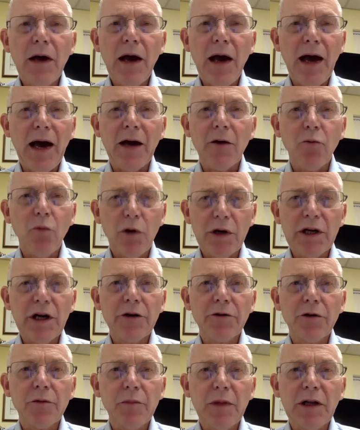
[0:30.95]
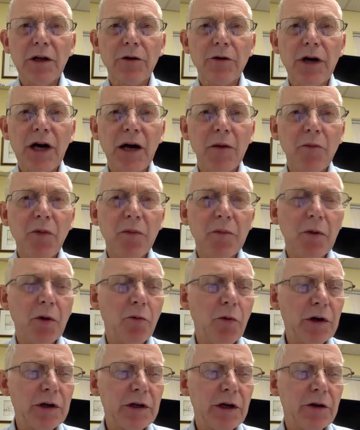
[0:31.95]
at 100 milligrams per
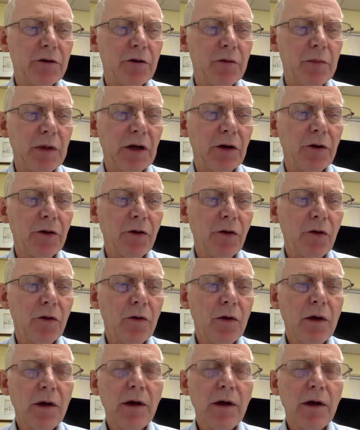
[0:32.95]
100 mils,